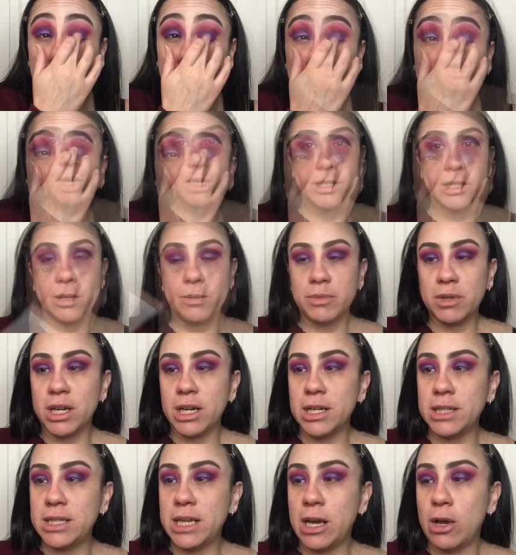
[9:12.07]
Alright, so I'm
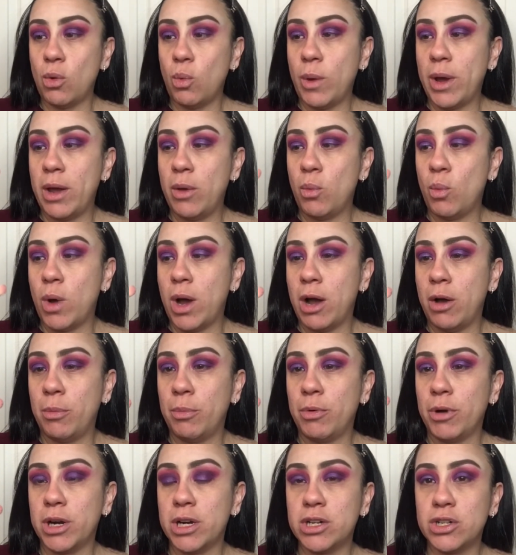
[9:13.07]
going to take a Wet n Wild
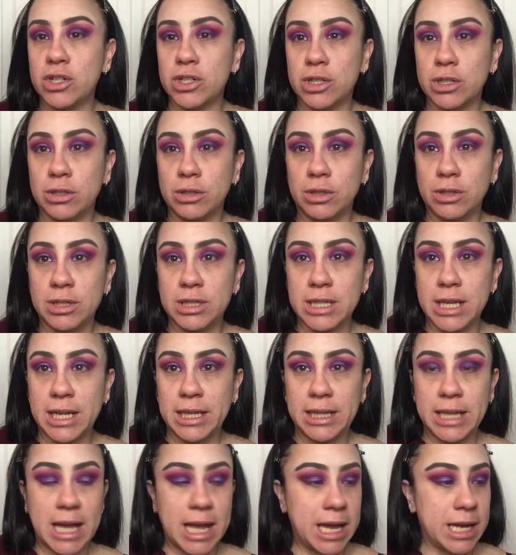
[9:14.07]
brush. Looks
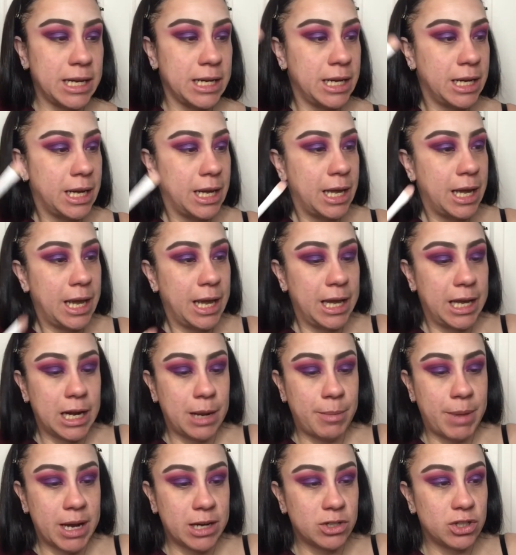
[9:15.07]
like that. And
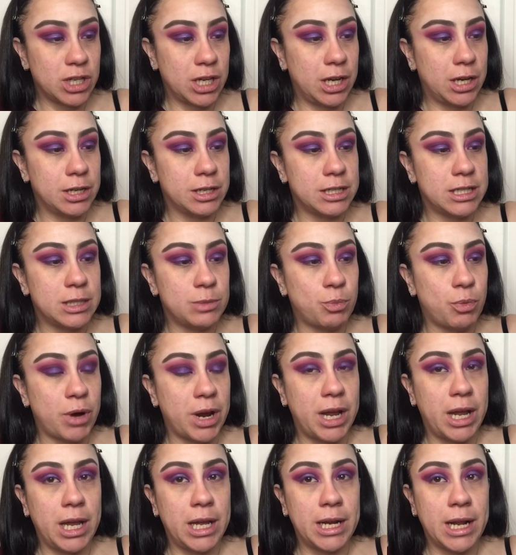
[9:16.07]
I'm actually going to
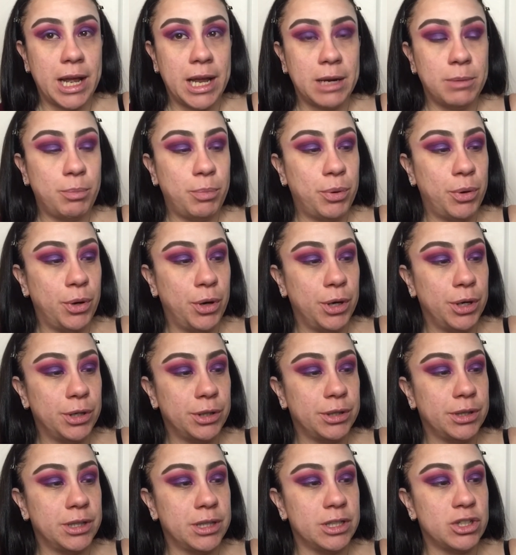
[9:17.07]
spray it and put
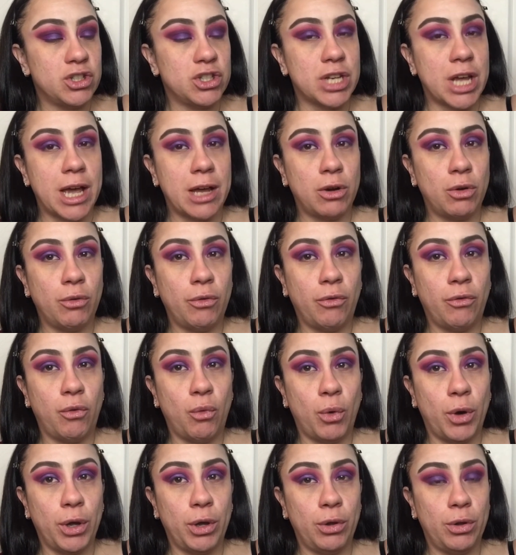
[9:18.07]
the shadow
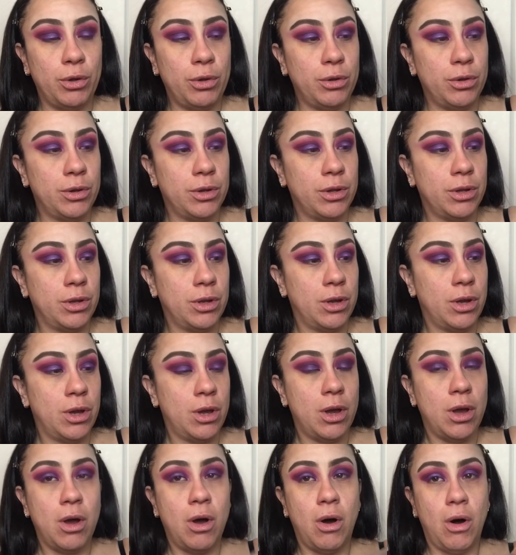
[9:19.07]
foil
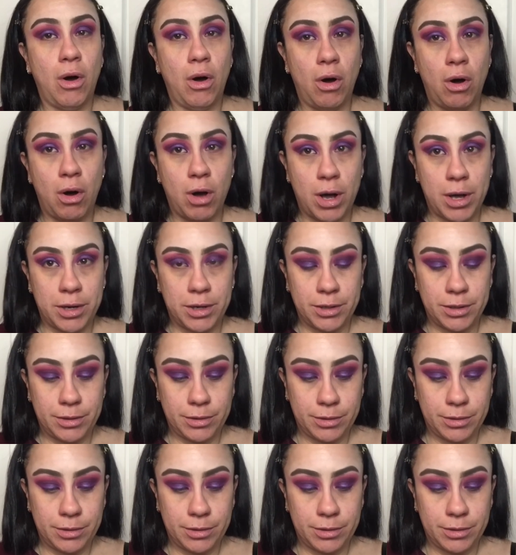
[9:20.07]
on